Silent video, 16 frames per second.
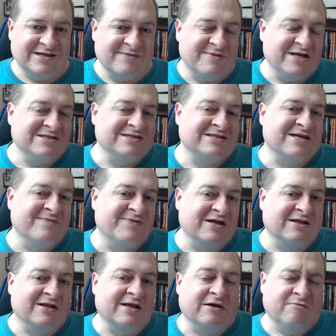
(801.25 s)
It means
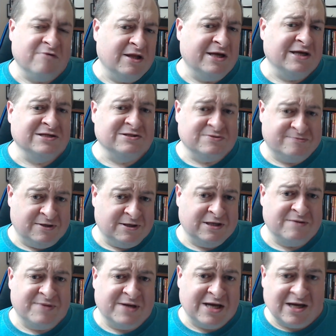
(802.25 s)
something like, well, that's
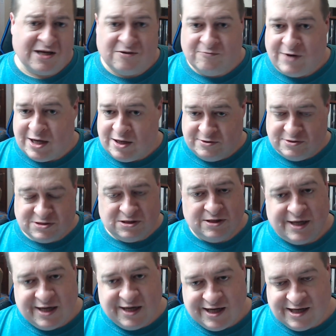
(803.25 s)
really big. Wow, there's a
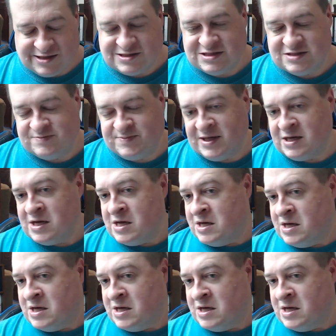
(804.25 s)
lot of hexes. But